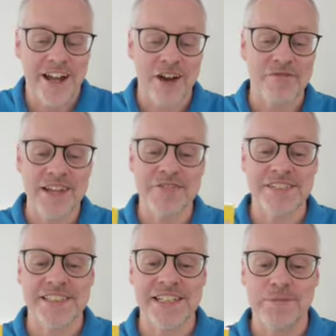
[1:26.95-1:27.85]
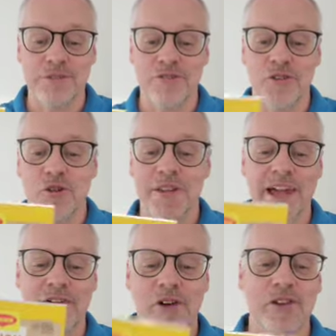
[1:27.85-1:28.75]
I've never seen it before, where they
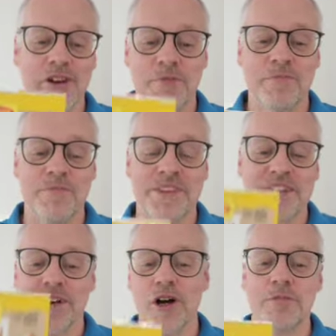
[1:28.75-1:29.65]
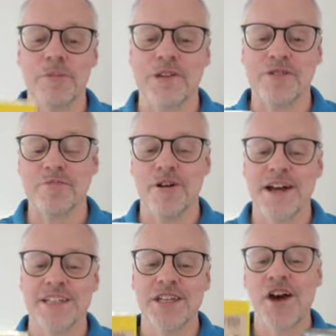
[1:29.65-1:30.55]
have got the complementary
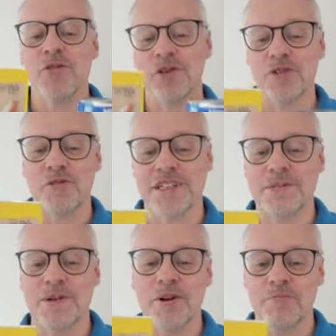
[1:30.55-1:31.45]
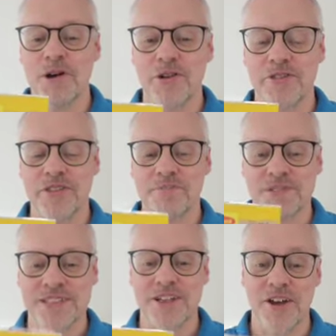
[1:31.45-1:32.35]
products with the recipe on both of them.
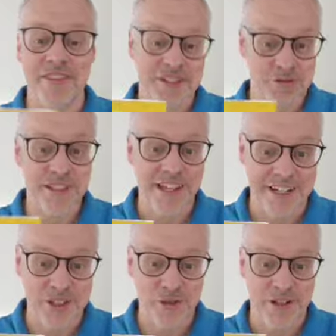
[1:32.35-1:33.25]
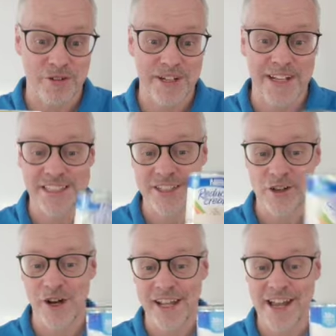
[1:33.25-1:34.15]
So, and there's really only two ingredients. You've
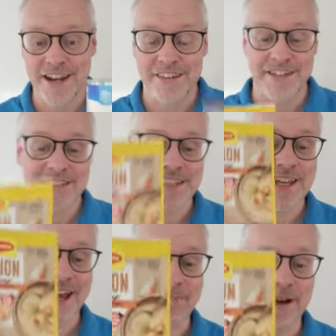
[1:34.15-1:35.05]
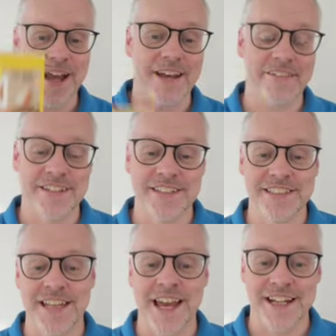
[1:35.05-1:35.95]
got a can of this, a packet of this,
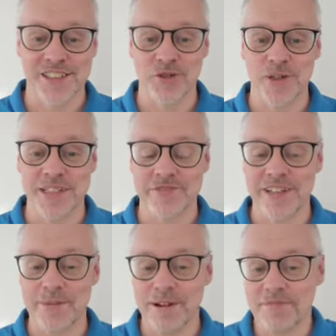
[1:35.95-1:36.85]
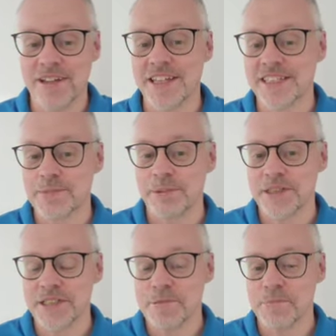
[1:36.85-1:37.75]
and a squeeze of lemon. Simple as
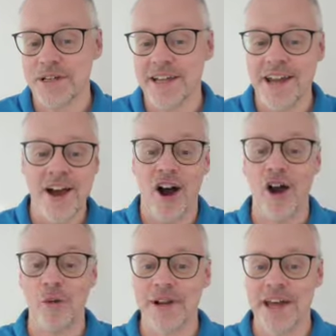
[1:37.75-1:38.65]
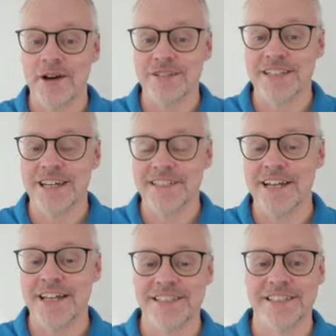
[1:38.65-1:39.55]
can be. I wonder how it's going to
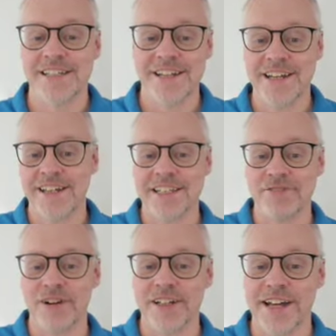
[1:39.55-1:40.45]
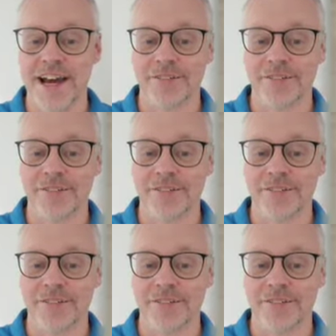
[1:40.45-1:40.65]
taste. Let's find out.